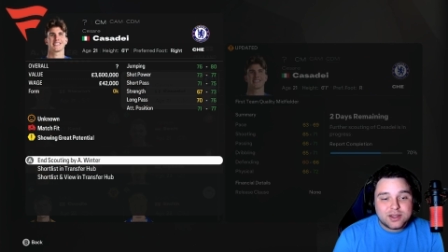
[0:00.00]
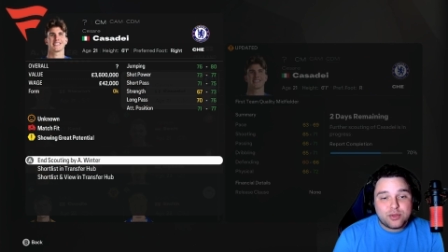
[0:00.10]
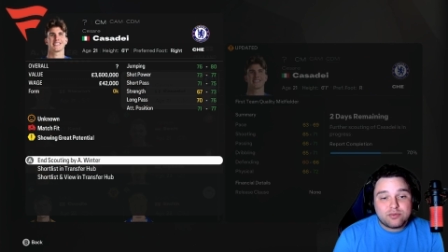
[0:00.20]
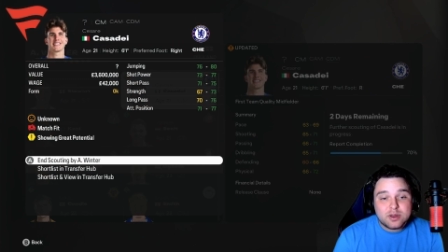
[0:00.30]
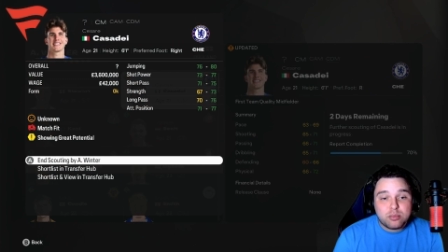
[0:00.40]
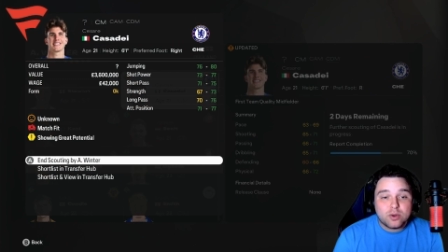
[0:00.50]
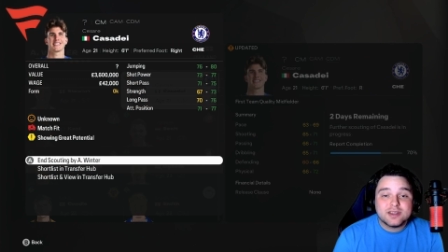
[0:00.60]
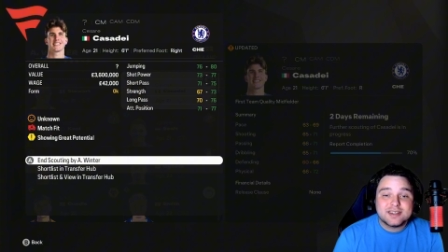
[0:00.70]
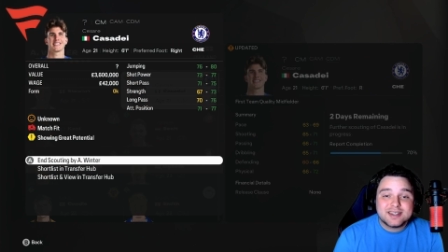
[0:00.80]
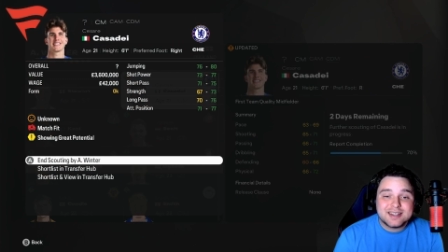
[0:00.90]

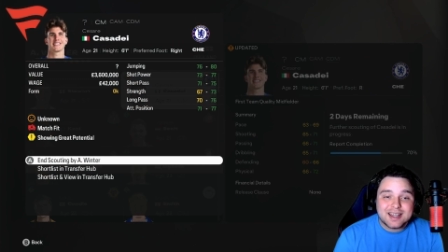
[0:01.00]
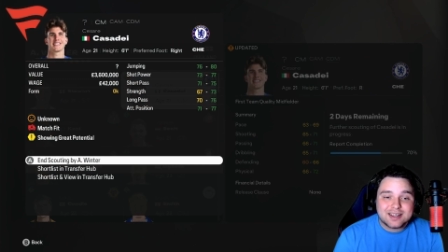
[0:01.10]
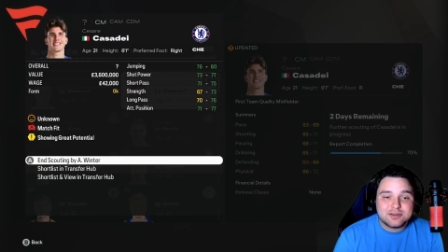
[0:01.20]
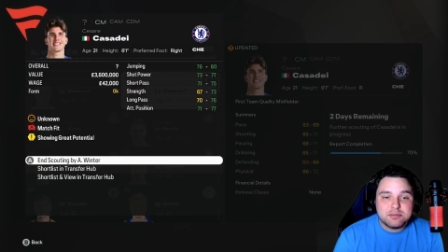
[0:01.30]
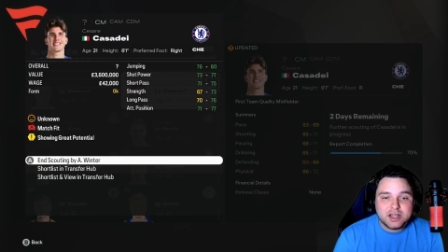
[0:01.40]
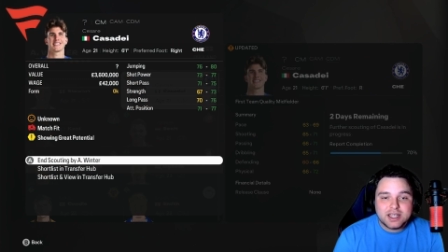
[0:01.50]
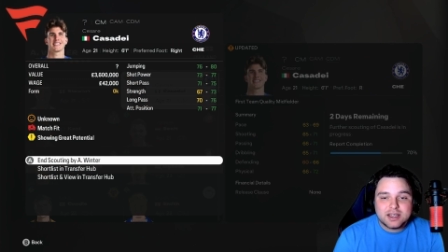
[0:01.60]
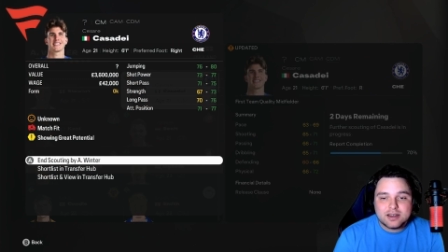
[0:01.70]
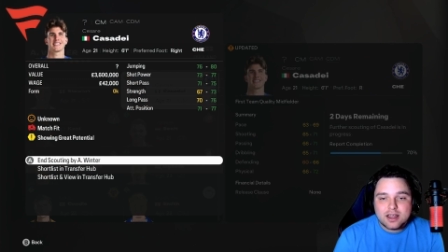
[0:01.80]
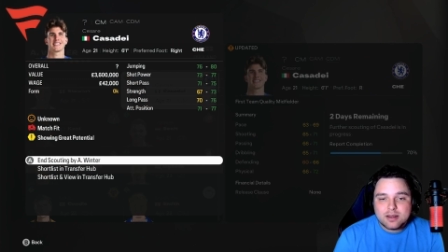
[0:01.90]
3.6
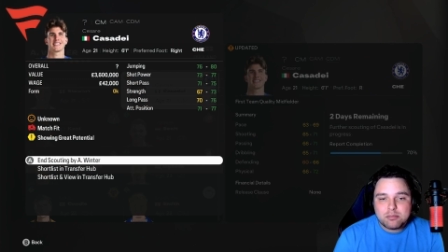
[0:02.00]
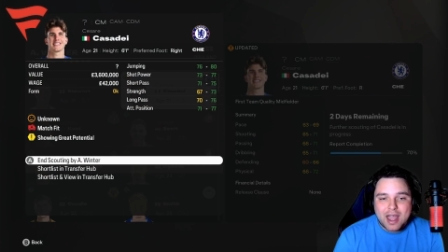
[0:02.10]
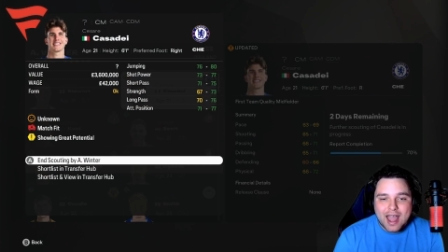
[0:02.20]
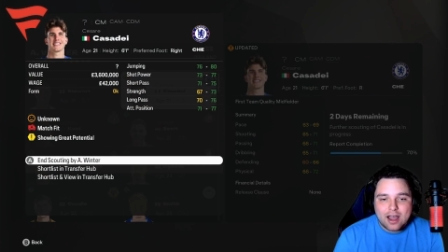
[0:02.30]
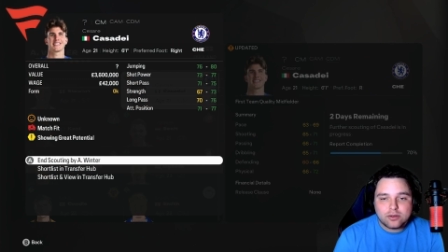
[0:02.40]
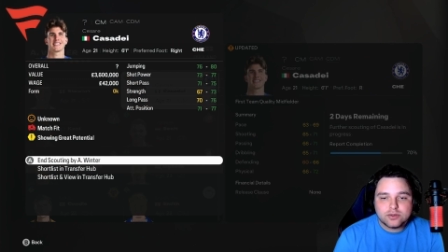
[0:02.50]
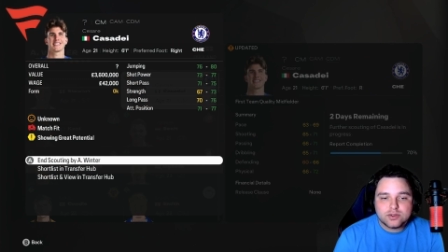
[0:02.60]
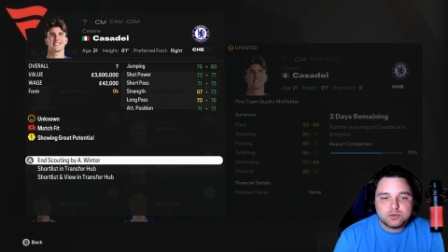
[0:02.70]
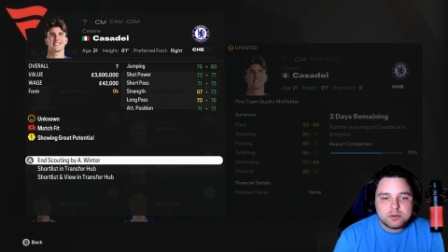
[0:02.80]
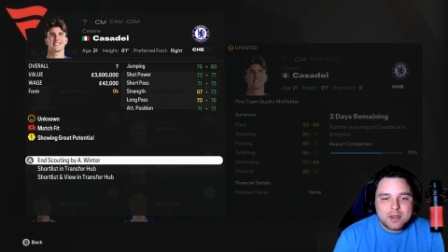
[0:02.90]
million
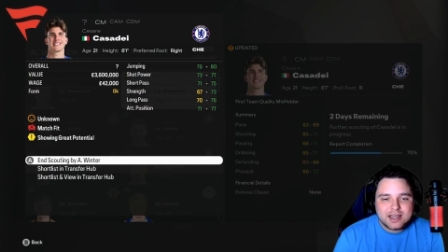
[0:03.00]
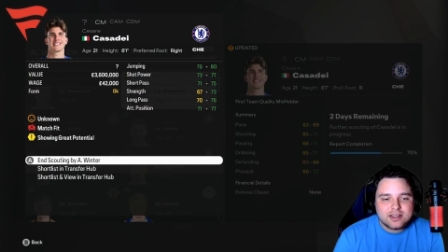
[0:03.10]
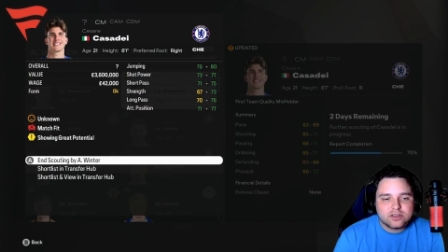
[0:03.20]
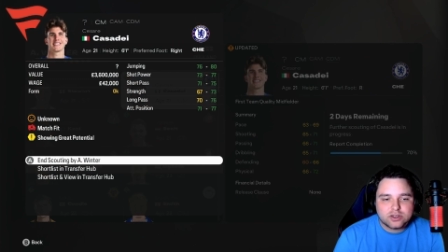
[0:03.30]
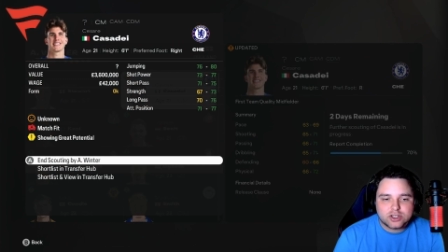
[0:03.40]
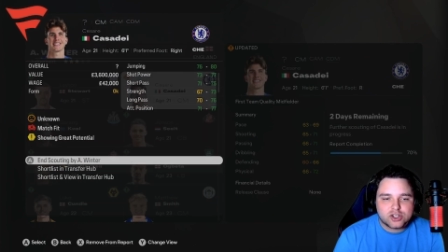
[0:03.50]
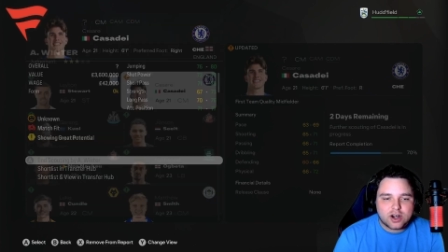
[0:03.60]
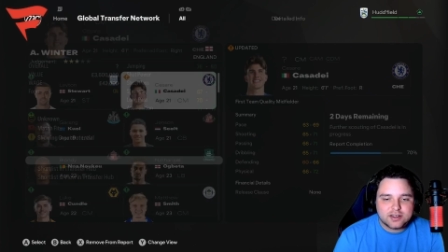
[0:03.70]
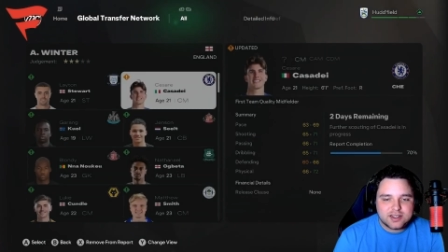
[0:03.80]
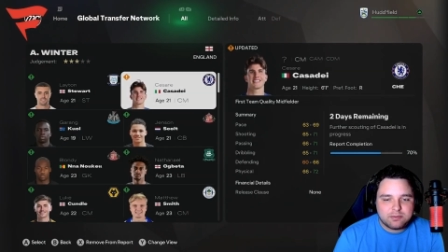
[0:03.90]
pounds. We may need to look to try
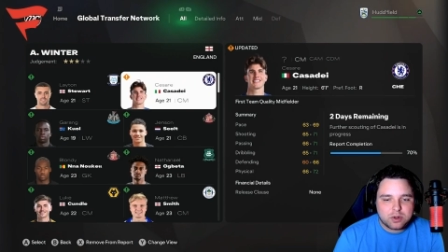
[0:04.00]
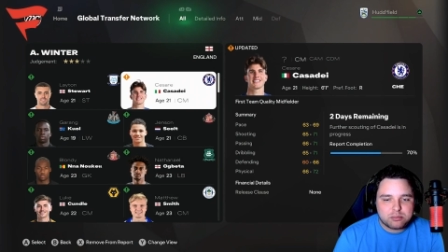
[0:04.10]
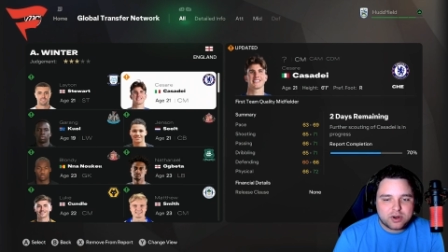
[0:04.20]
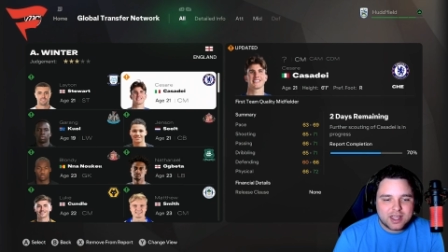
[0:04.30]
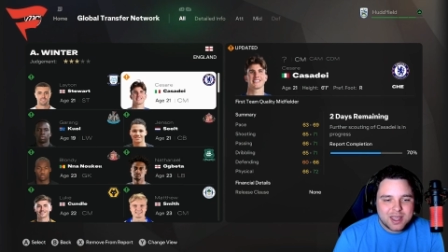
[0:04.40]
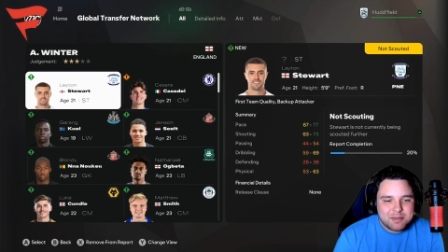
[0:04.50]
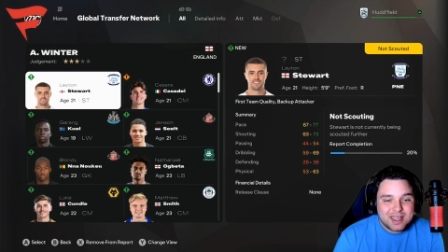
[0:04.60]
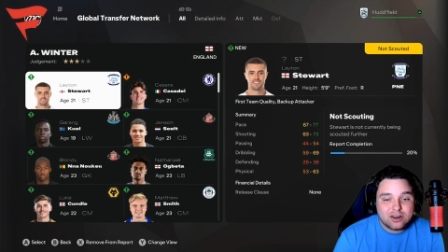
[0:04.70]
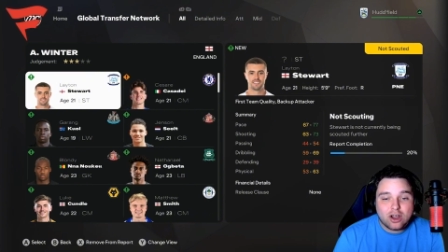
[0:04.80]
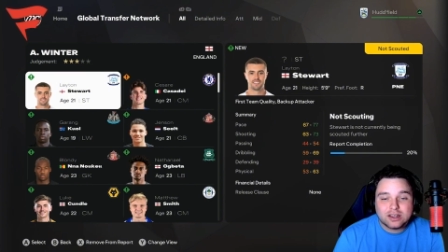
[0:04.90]
to see if we could bring him
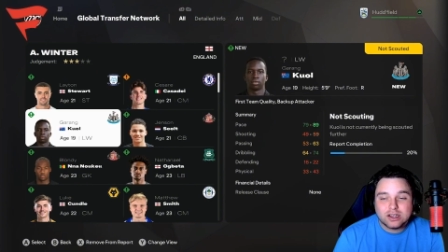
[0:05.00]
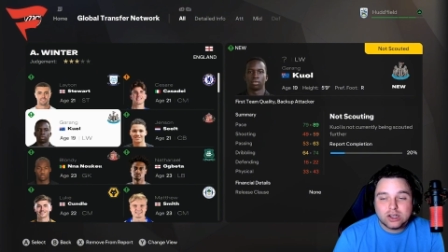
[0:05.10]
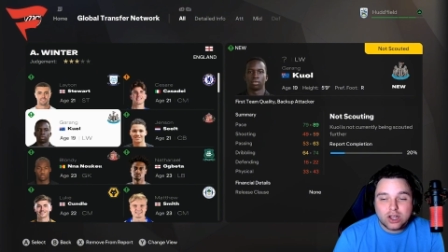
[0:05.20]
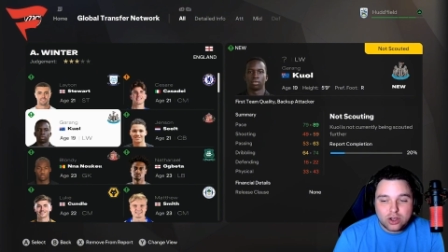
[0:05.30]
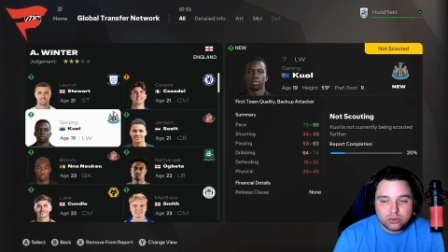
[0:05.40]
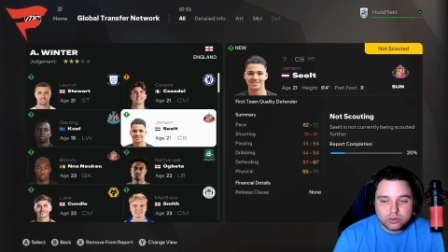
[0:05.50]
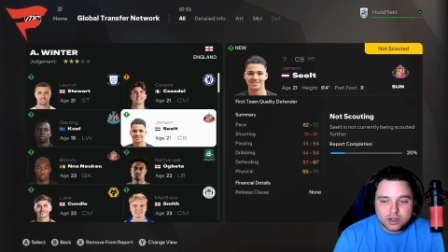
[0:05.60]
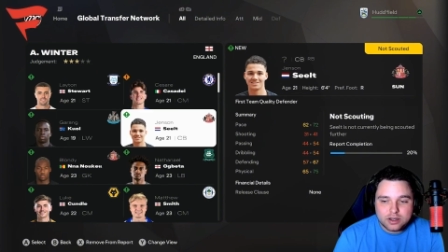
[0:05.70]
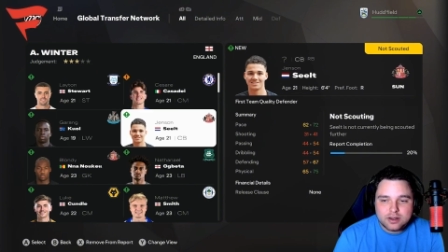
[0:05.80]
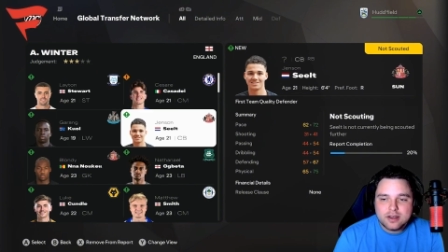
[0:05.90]
in on loan.